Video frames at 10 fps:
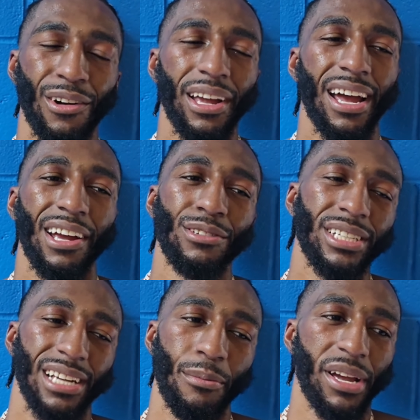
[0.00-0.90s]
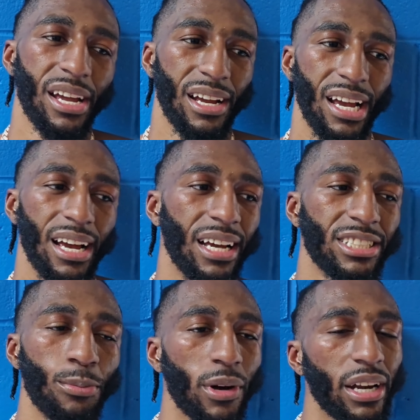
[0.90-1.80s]
Oh take yeah, it you just, I mean,
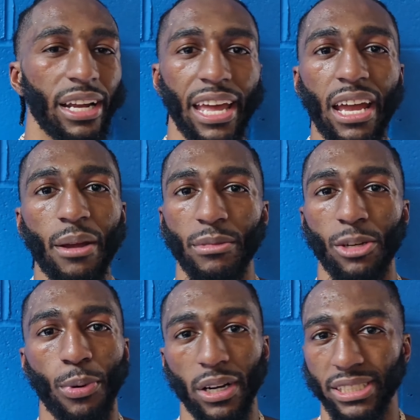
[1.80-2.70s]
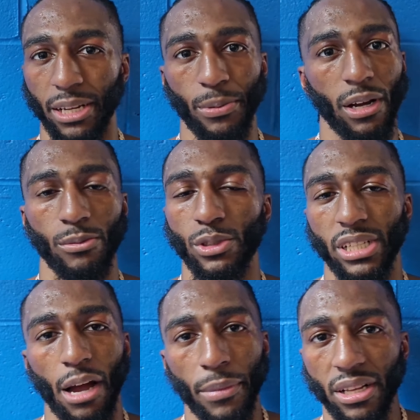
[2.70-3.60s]
it's a part of the game. It's a part of stepping up. You
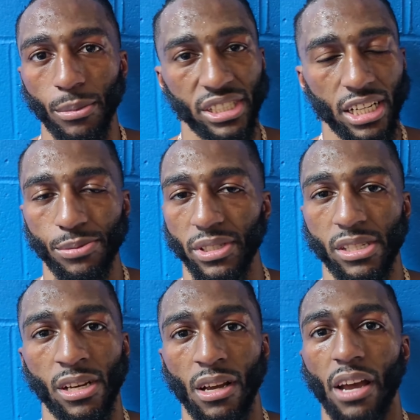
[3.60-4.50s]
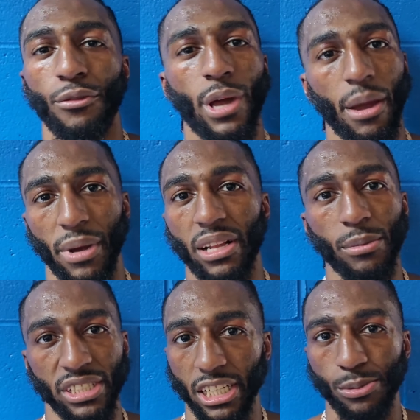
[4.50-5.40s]
just gotta make them adjustments. You can't make
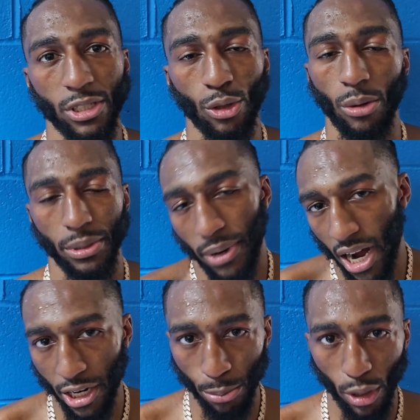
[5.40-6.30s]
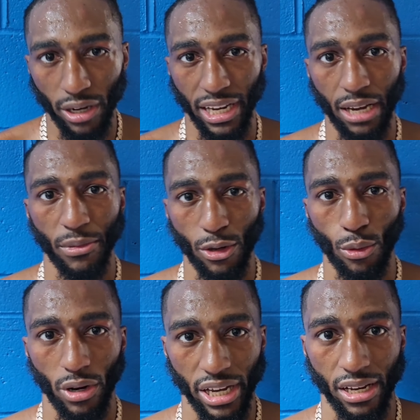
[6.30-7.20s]
them adjustments. You're gonna be behind the ball game.
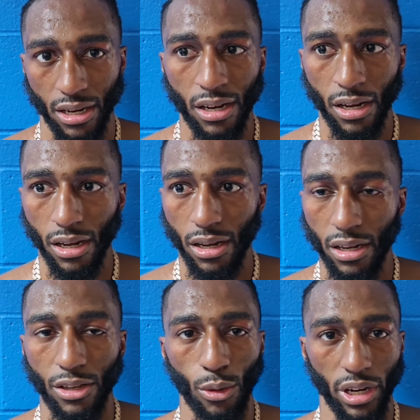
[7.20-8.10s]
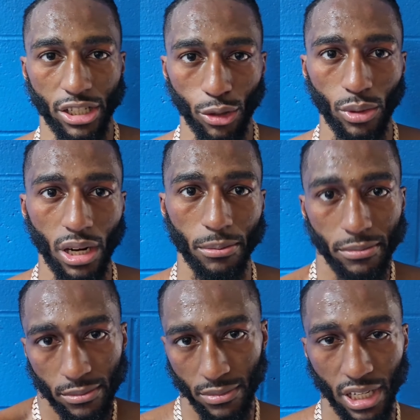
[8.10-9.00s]
You're gonna get, you're gonna get chewed
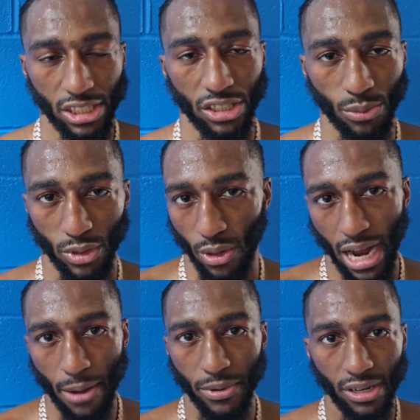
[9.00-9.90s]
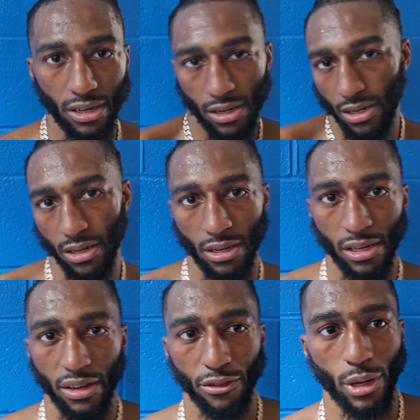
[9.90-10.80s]
up. That's just what's gonna happen.
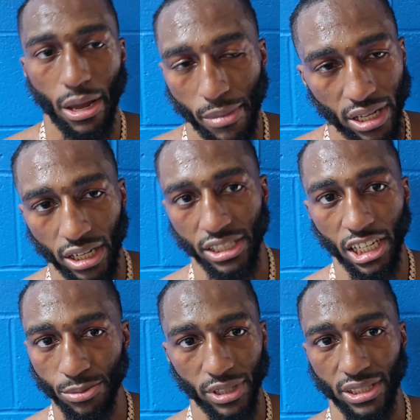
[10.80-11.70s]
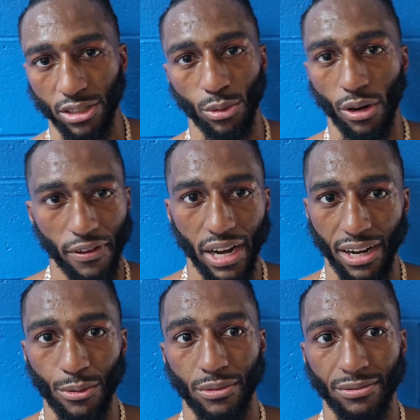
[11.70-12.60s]
You can't make the adjustments. You're gonna
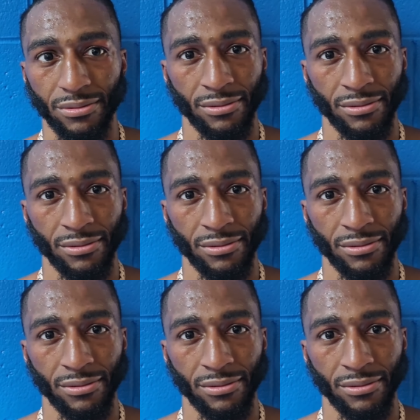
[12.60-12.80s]
find out.